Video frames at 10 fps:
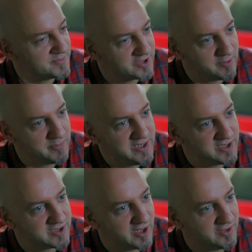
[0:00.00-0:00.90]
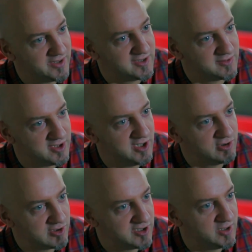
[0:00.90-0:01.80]
So the beta side of things was an
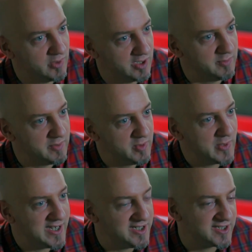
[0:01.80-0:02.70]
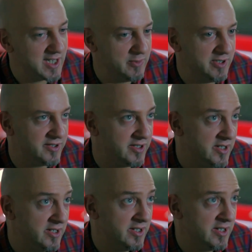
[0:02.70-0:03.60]
interesting one. I mean, we went into that with,
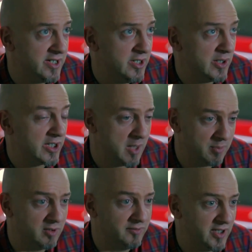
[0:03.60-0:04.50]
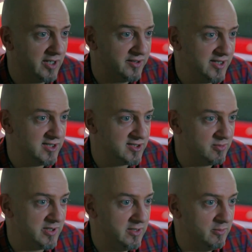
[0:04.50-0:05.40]
you know, a couple of kind of things
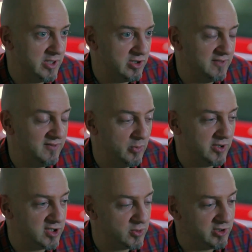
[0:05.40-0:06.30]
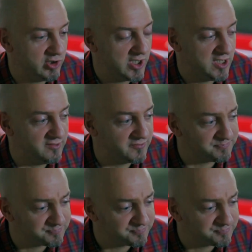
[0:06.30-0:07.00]
we chiefly wanted to achieve.